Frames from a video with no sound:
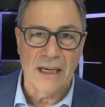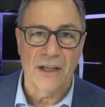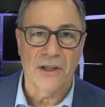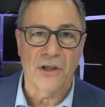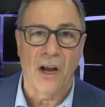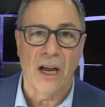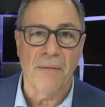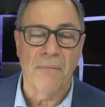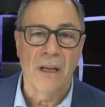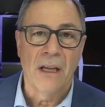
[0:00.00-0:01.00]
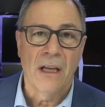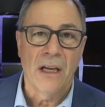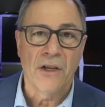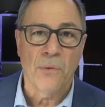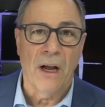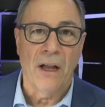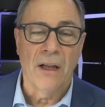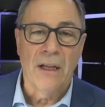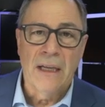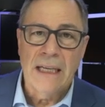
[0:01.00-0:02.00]
the time as well.
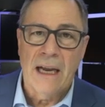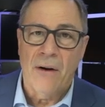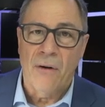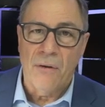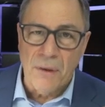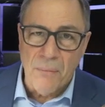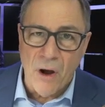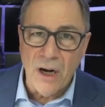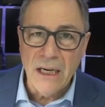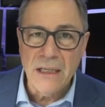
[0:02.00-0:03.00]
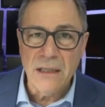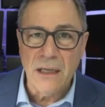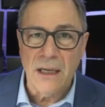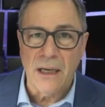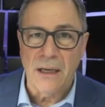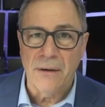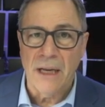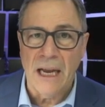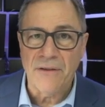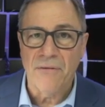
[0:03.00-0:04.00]
Now, commodities can
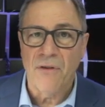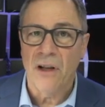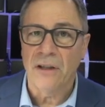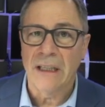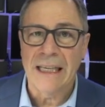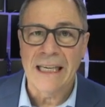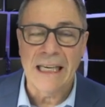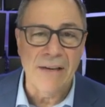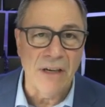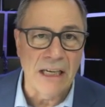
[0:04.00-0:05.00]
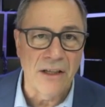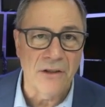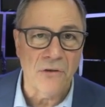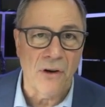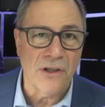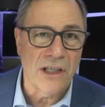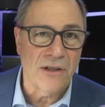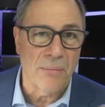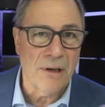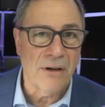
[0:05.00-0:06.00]
have some volatility even in the strong
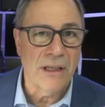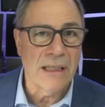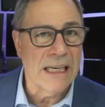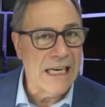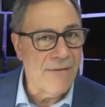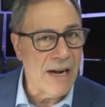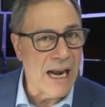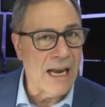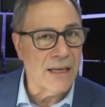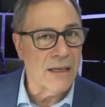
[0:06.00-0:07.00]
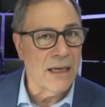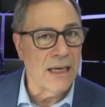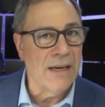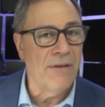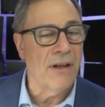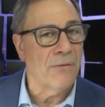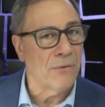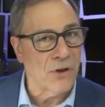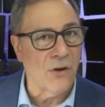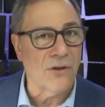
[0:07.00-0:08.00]
seasonal periods, and even in the
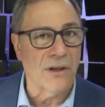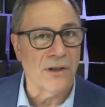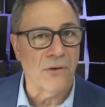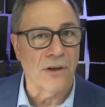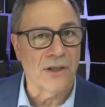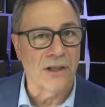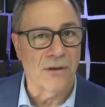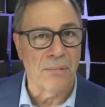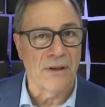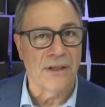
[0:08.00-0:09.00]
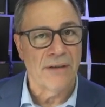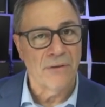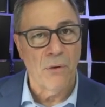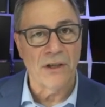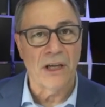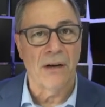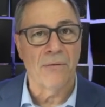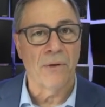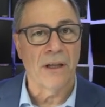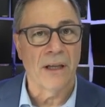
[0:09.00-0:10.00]
results of the strong seasonal periods. You have to watch out
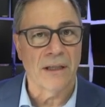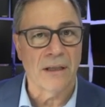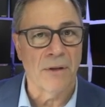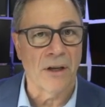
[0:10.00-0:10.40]
with some of the